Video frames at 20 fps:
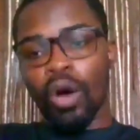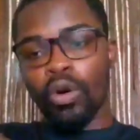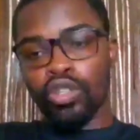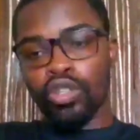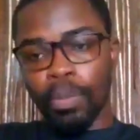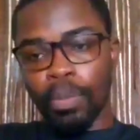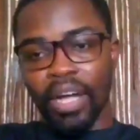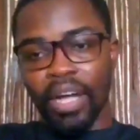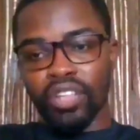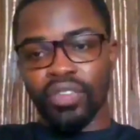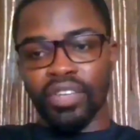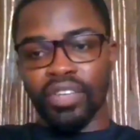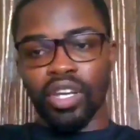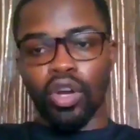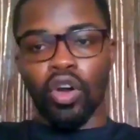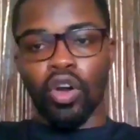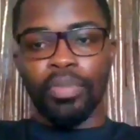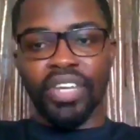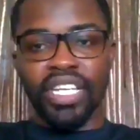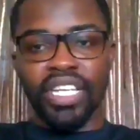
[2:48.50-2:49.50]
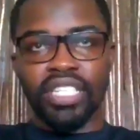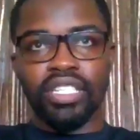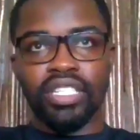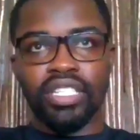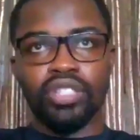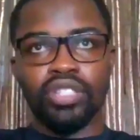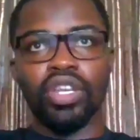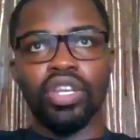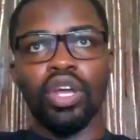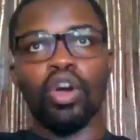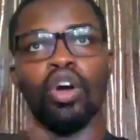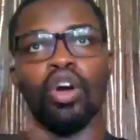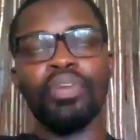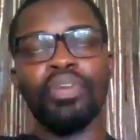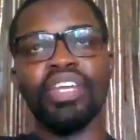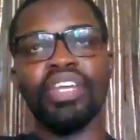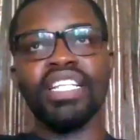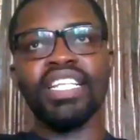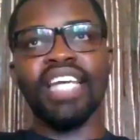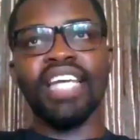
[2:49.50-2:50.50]
part of the community. So the
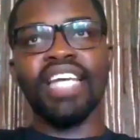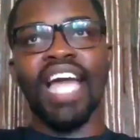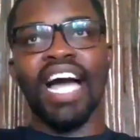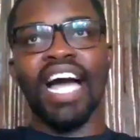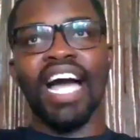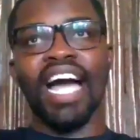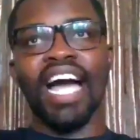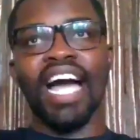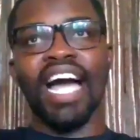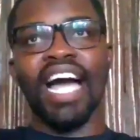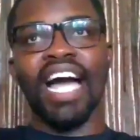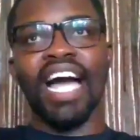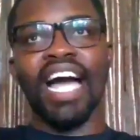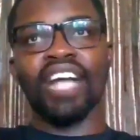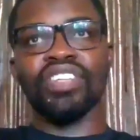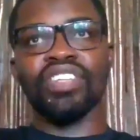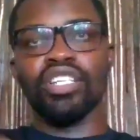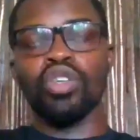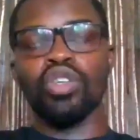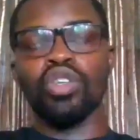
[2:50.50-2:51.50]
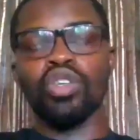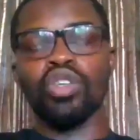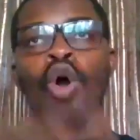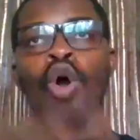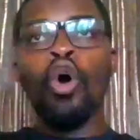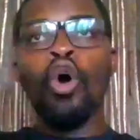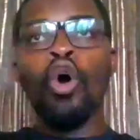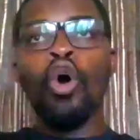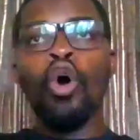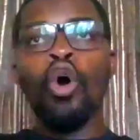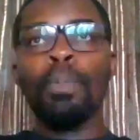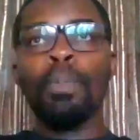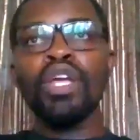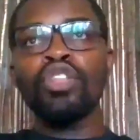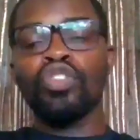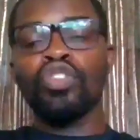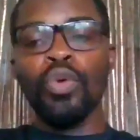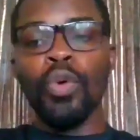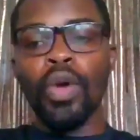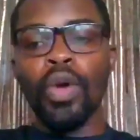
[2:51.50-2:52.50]
community actually is open to
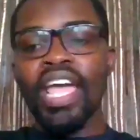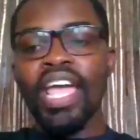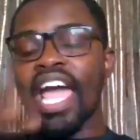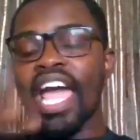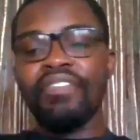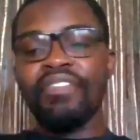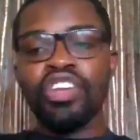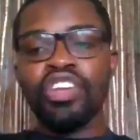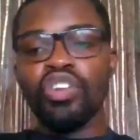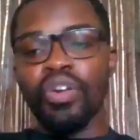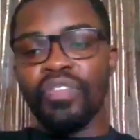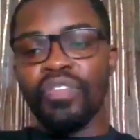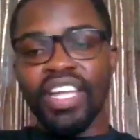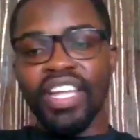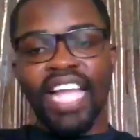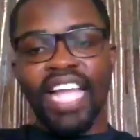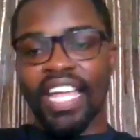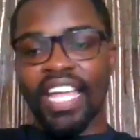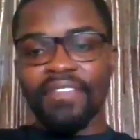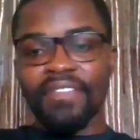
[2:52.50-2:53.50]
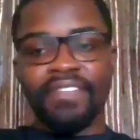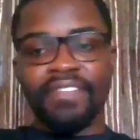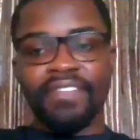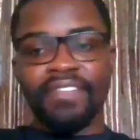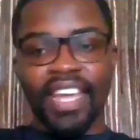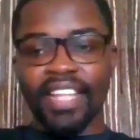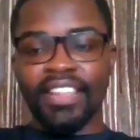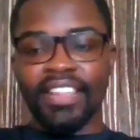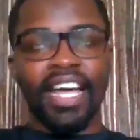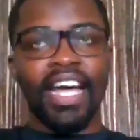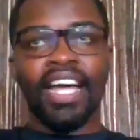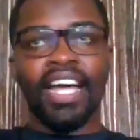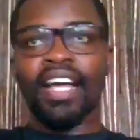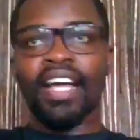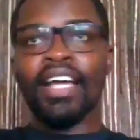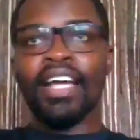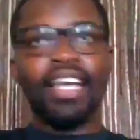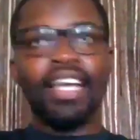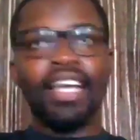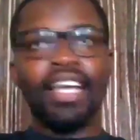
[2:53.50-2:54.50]
every innovator, inventor,
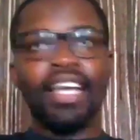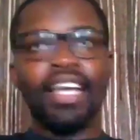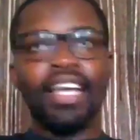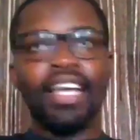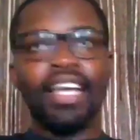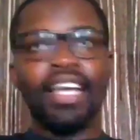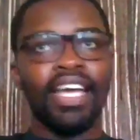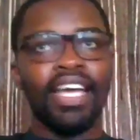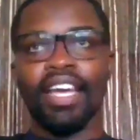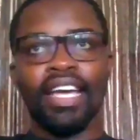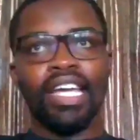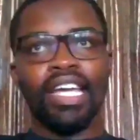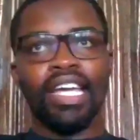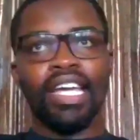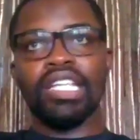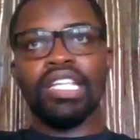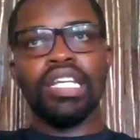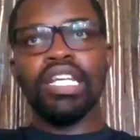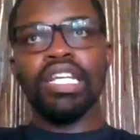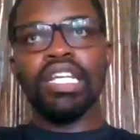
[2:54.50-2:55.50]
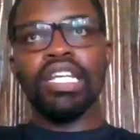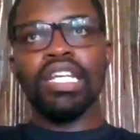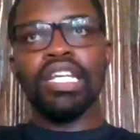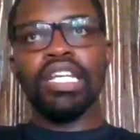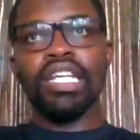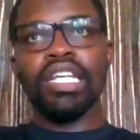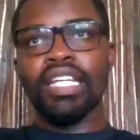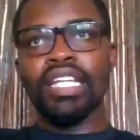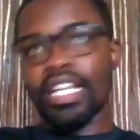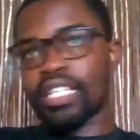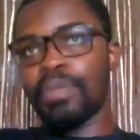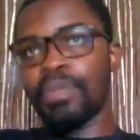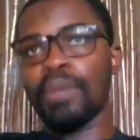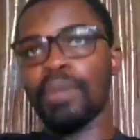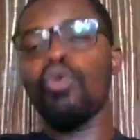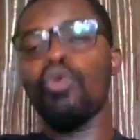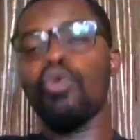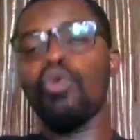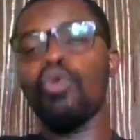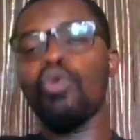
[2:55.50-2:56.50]
yes, people who are
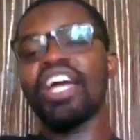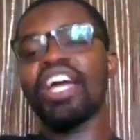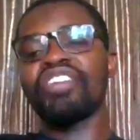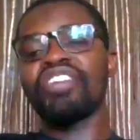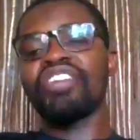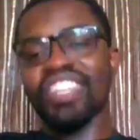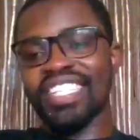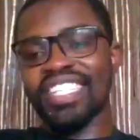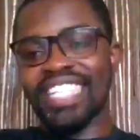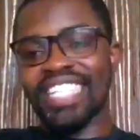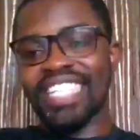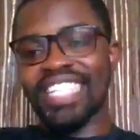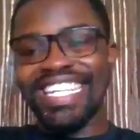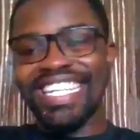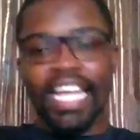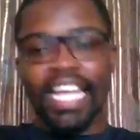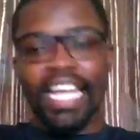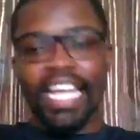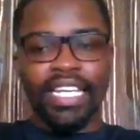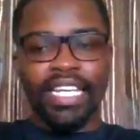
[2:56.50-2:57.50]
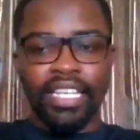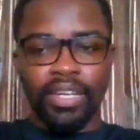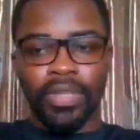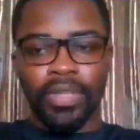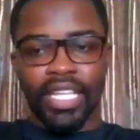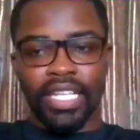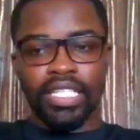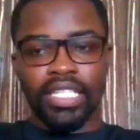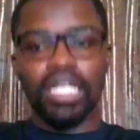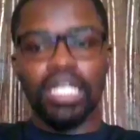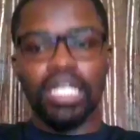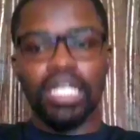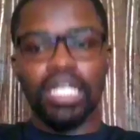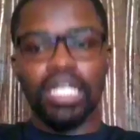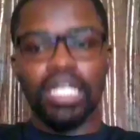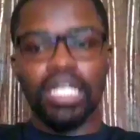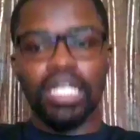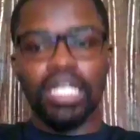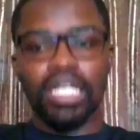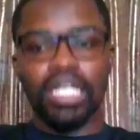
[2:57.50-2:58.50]
interested in learning new things. So that's what the
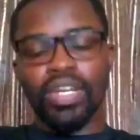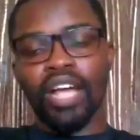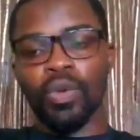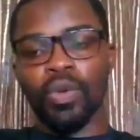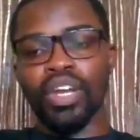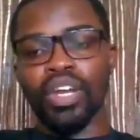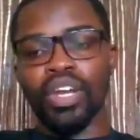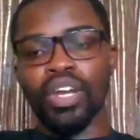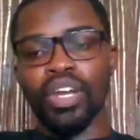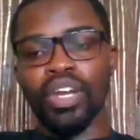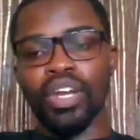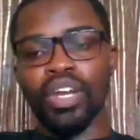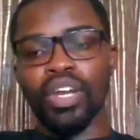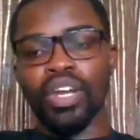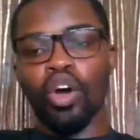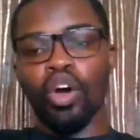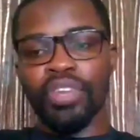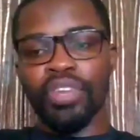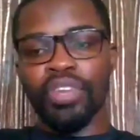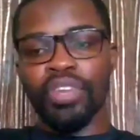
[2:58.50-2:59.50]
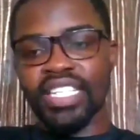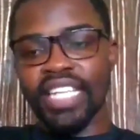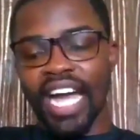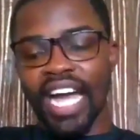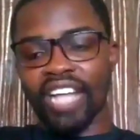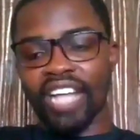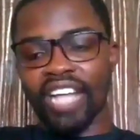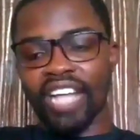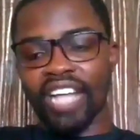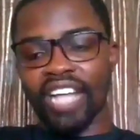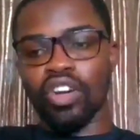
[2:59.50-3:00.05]
community actually comprises of.